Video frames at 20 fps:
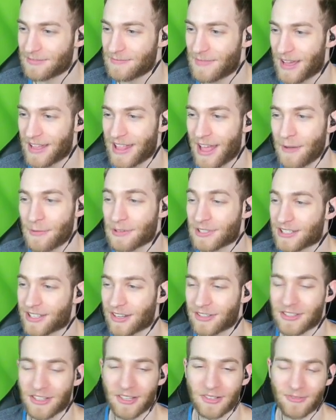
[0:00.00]
Man, that was
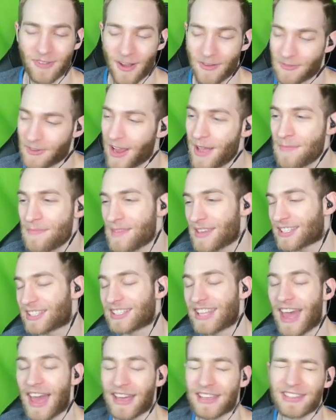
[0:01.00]
such a good run. I miss
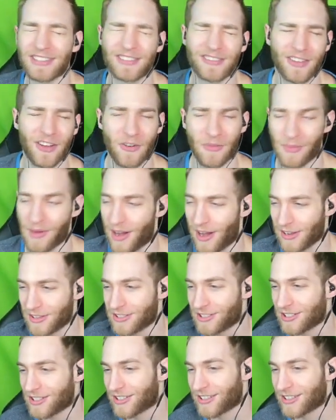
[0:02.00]
Tex so much.